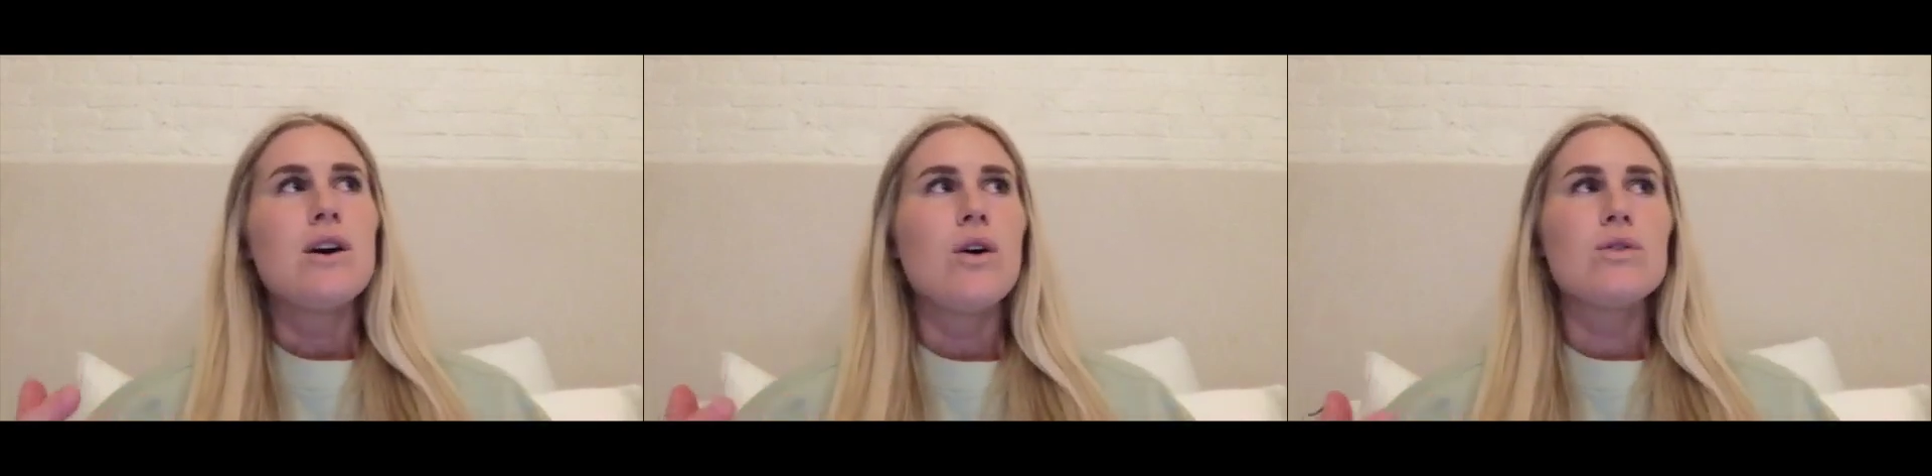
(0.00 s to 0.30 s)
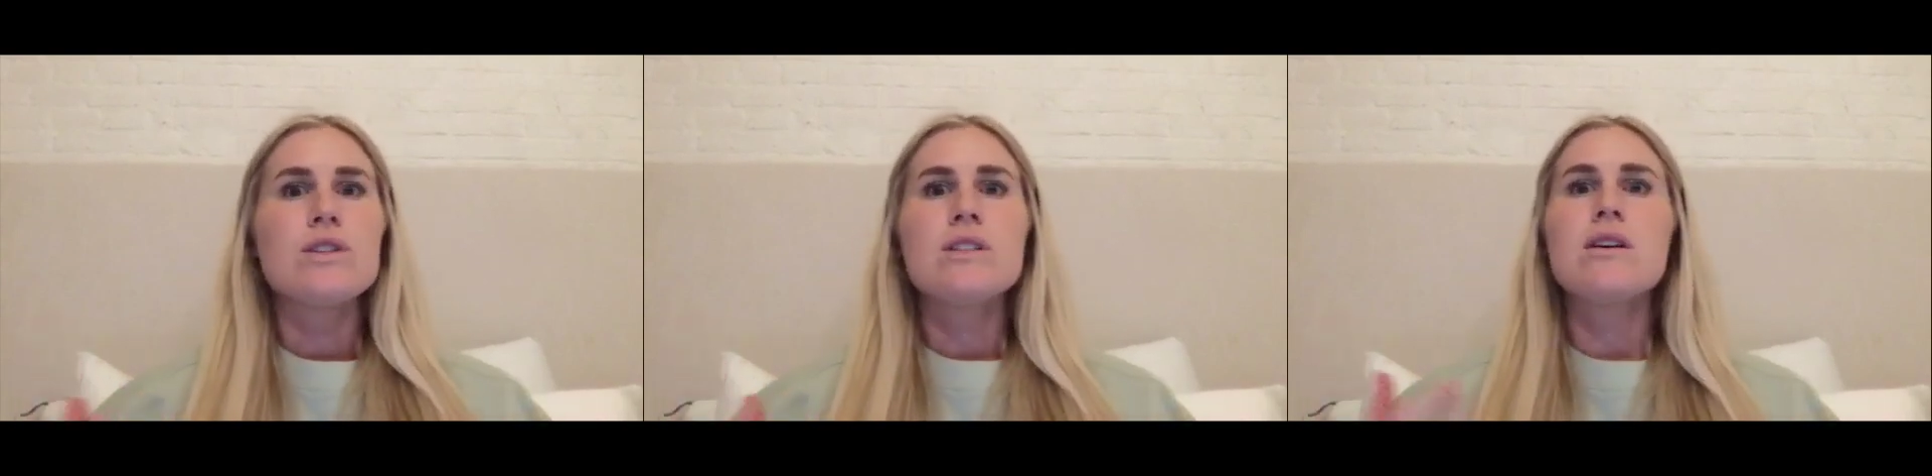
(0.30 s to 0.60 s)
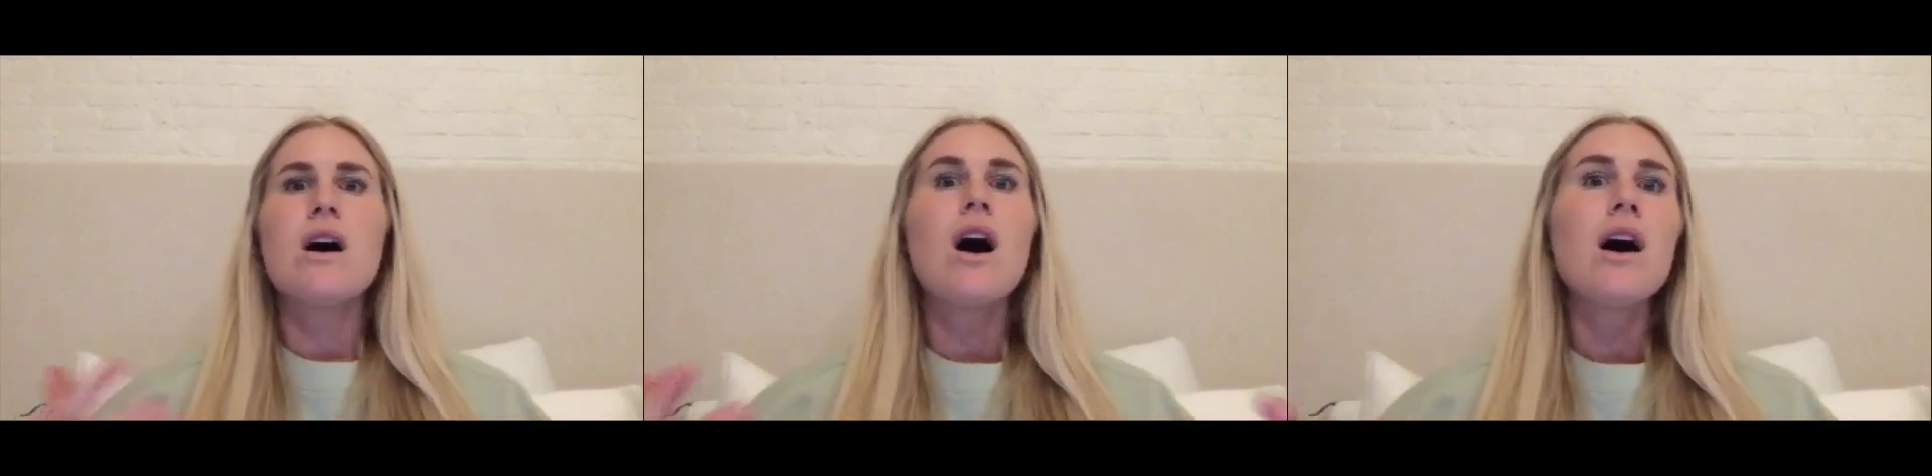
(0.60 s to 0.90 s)
just
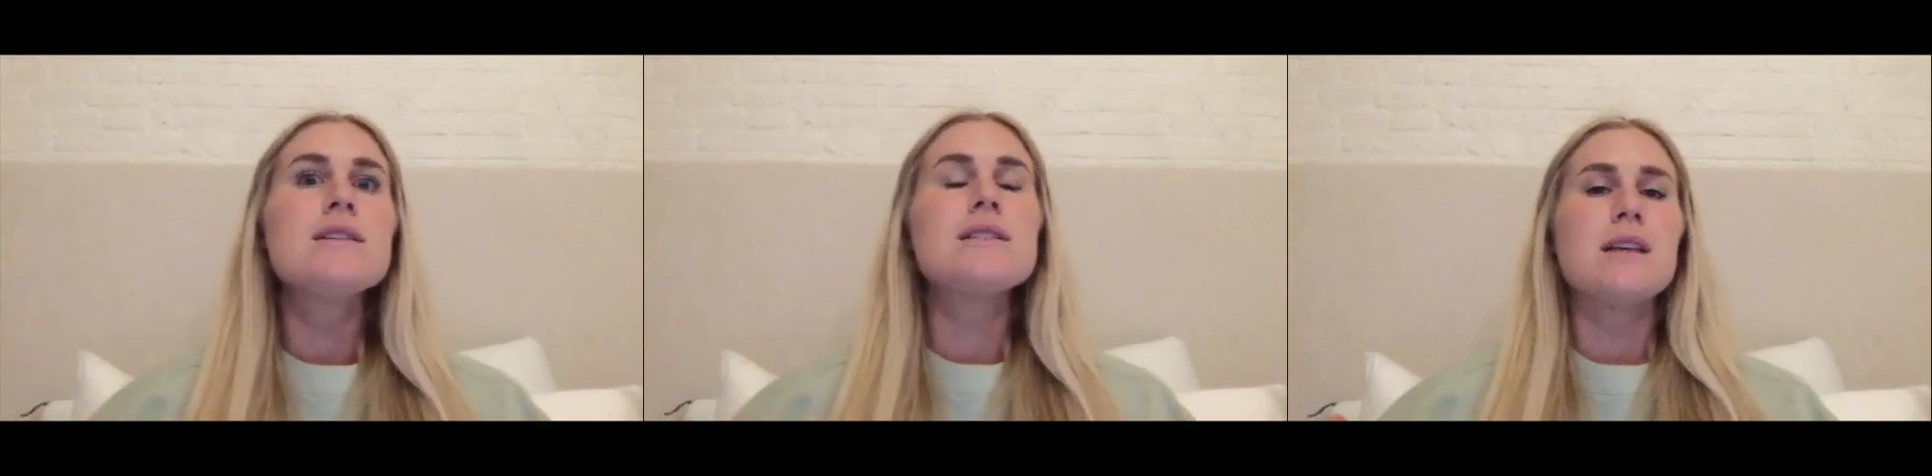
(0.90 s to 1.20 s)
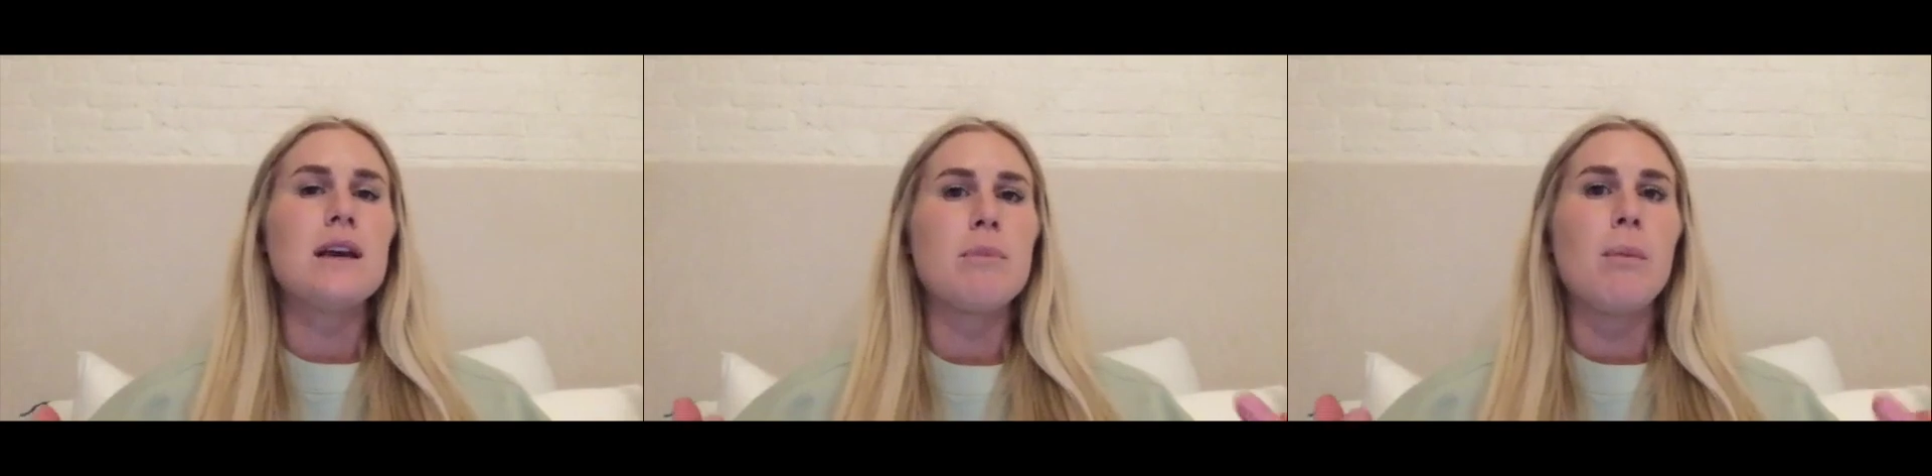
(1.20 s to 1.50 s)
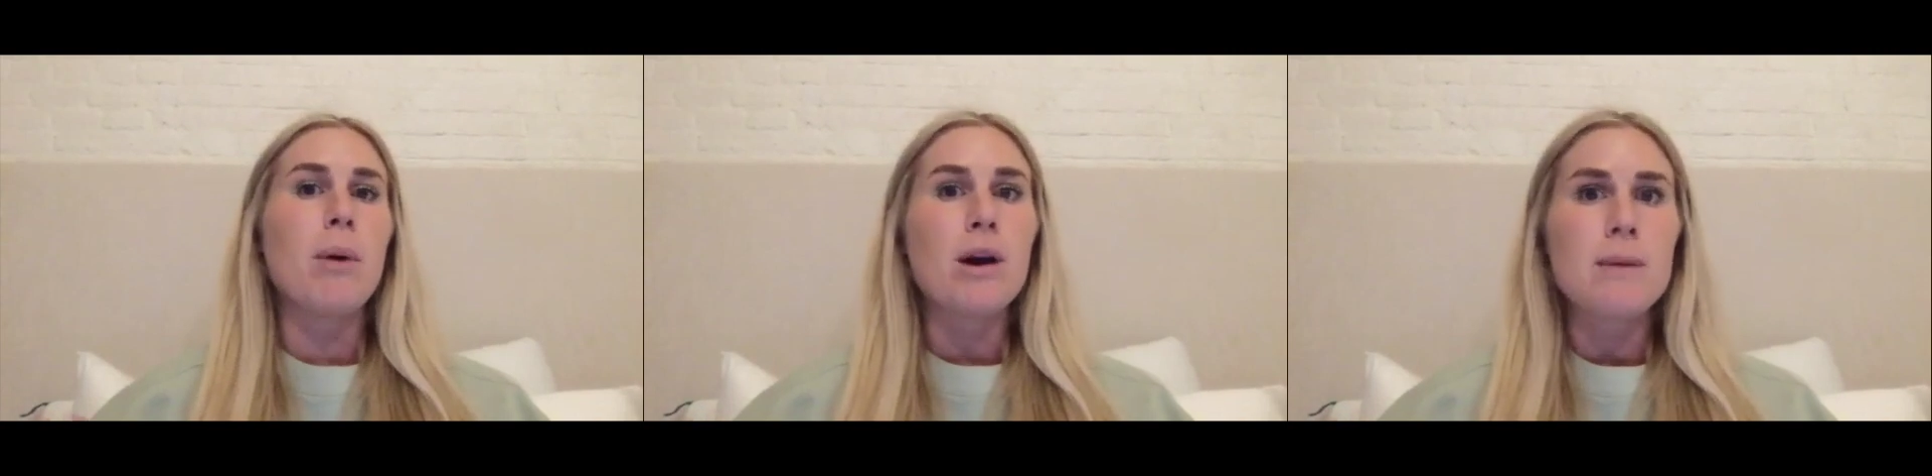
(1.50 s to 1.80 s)
constant like
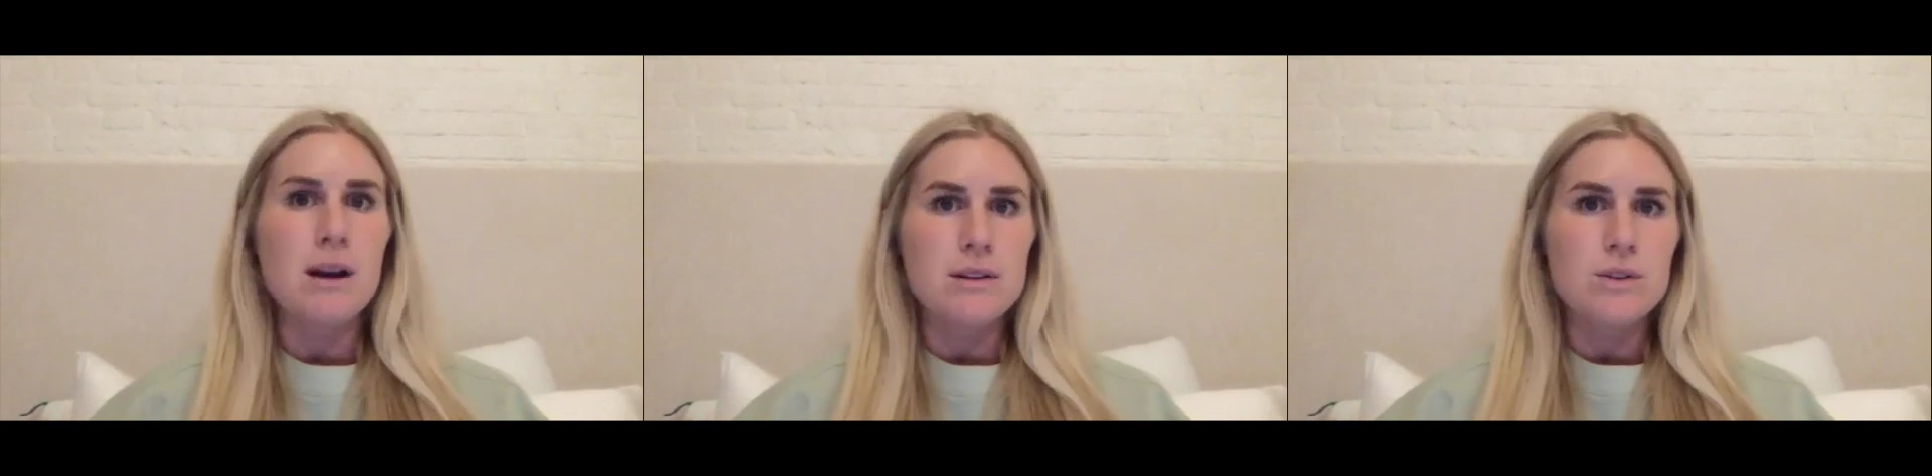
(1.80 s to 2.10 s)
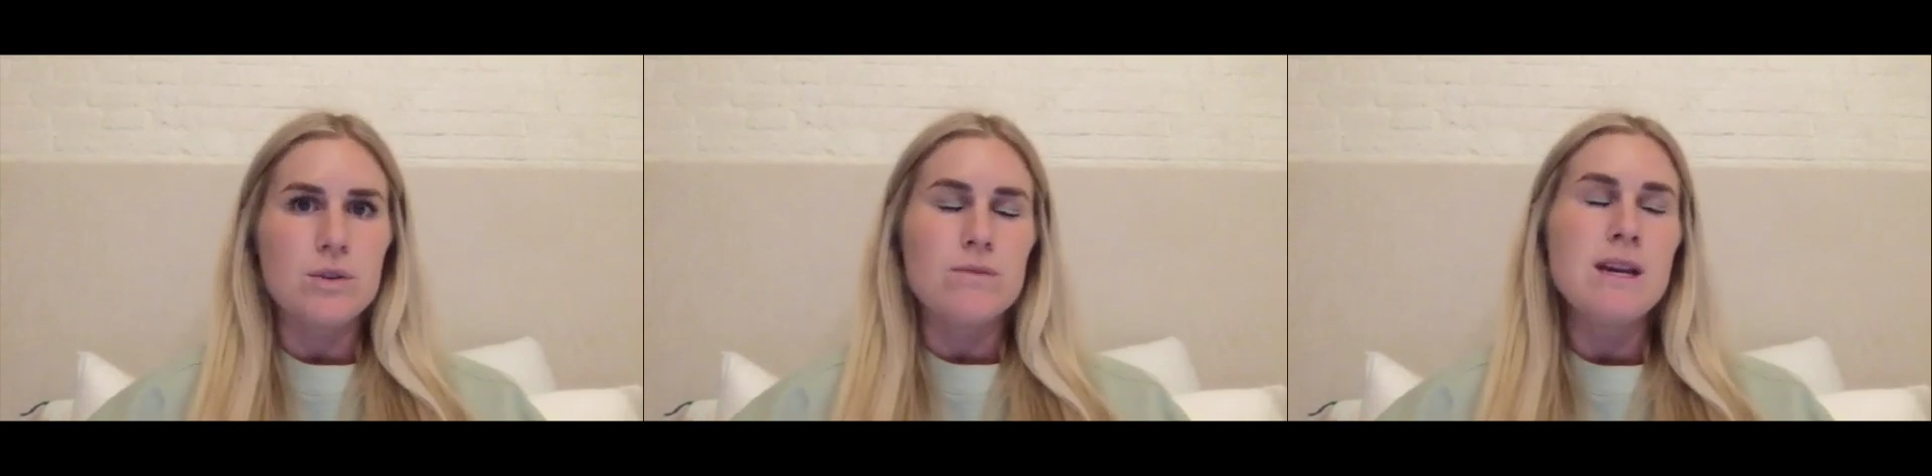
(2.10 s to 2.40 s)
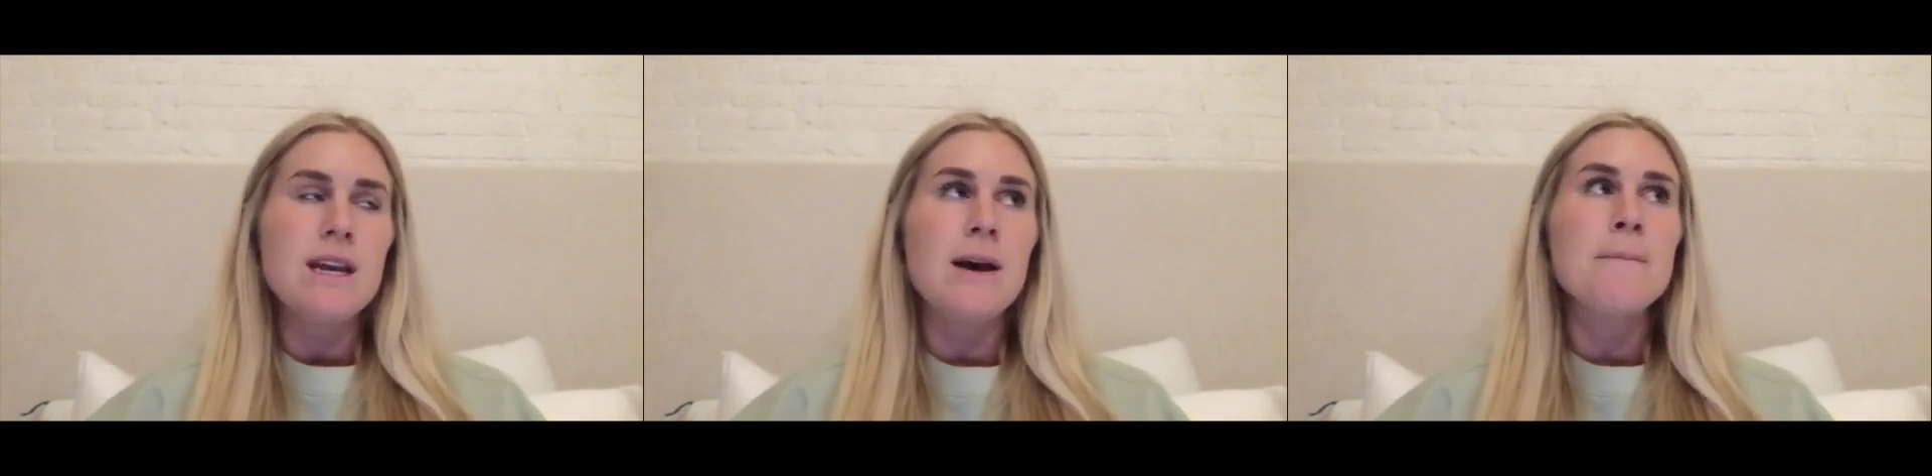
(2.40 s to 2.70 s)
bombardment on social
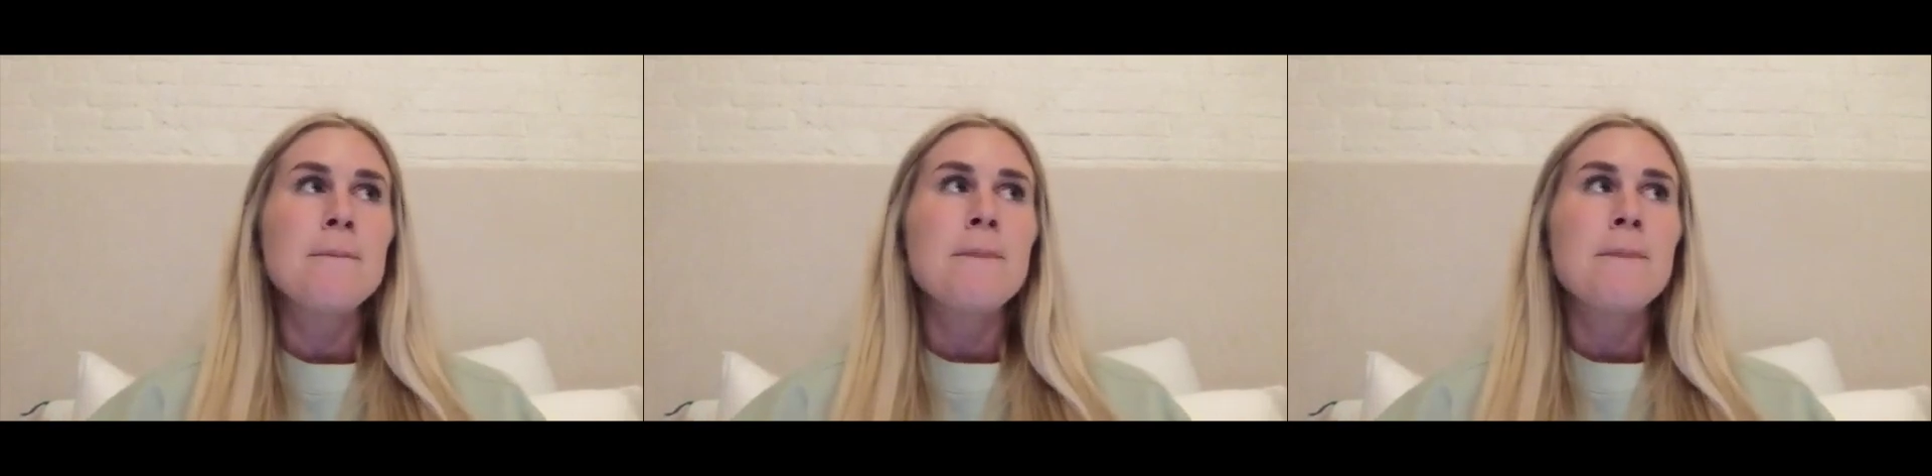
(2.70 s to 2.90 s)
media.